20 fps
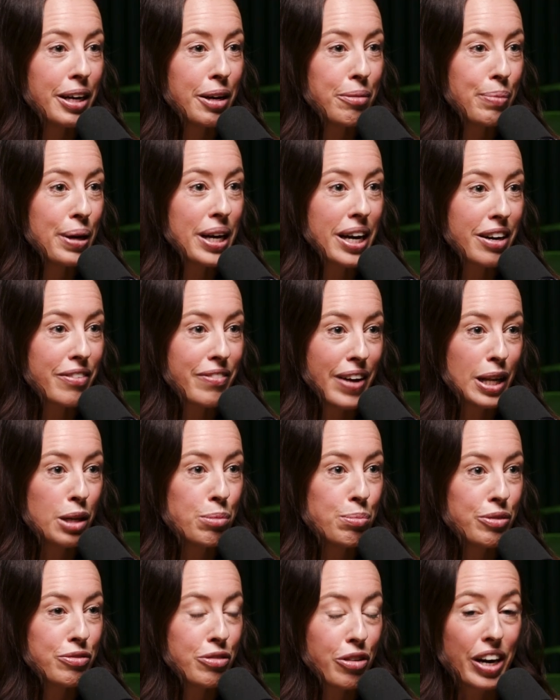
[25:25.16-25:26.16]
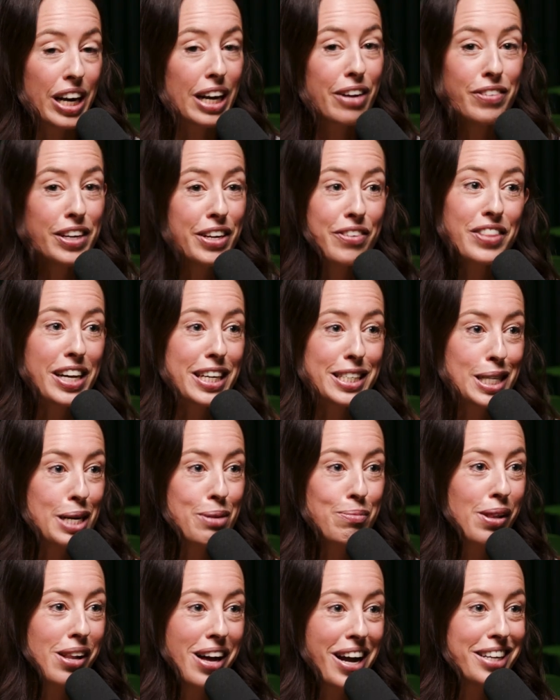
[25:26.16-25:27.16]
and be unavailable for it. Even if that
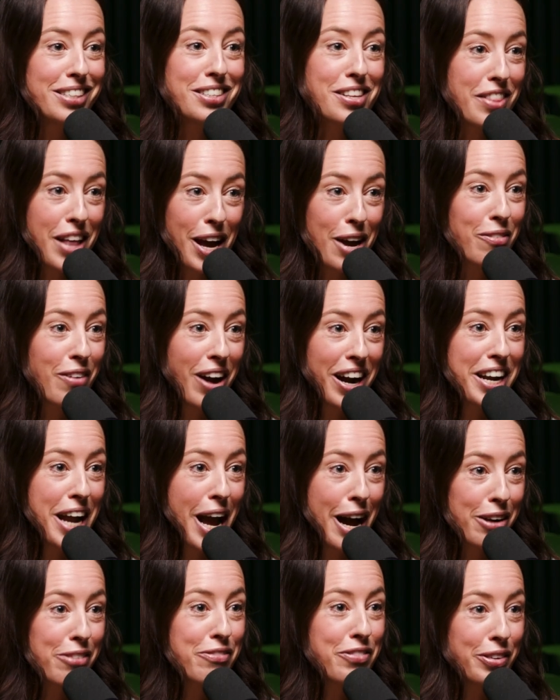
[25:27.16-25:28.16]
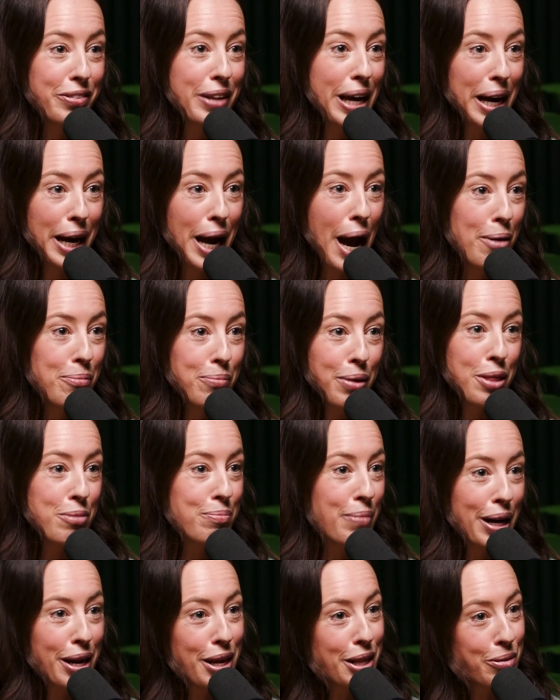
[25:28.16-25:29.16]
deep client isn't there right now to fill that gap with the
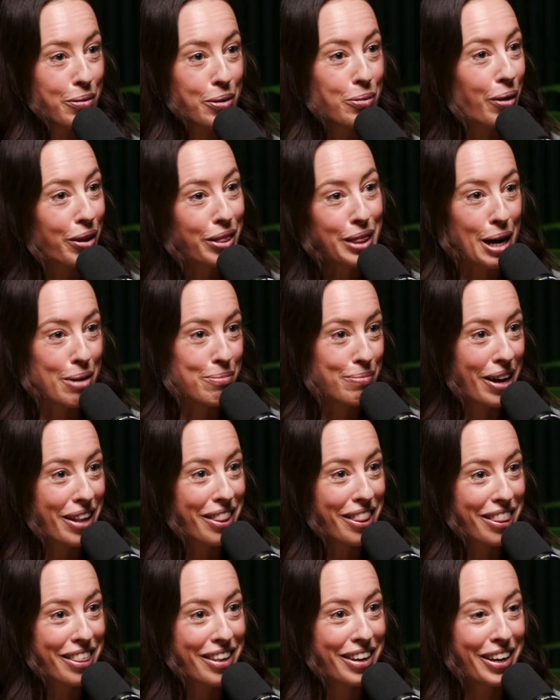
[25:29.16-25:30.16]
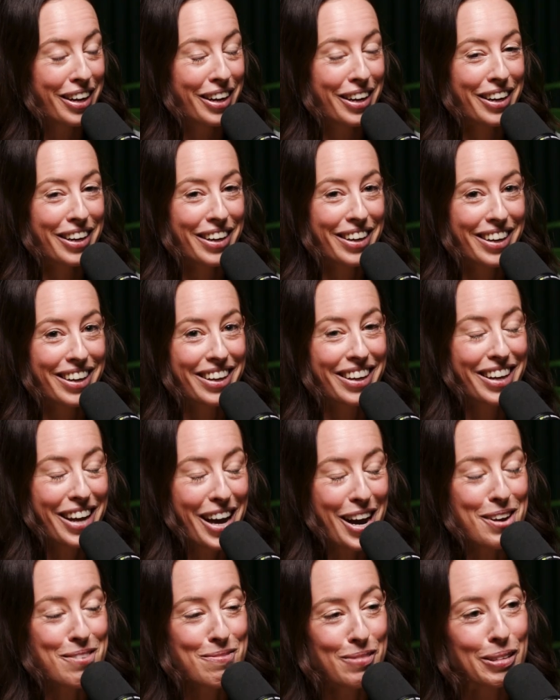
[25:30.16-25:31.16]
money that we want that month.
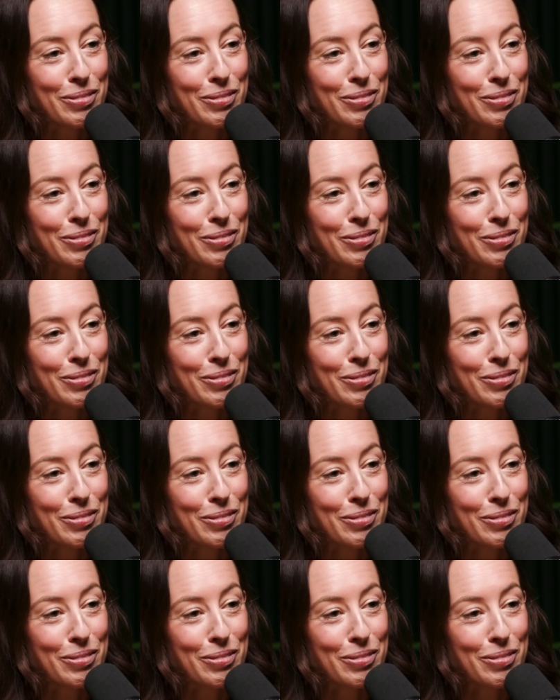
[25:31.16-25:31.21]
Yeah.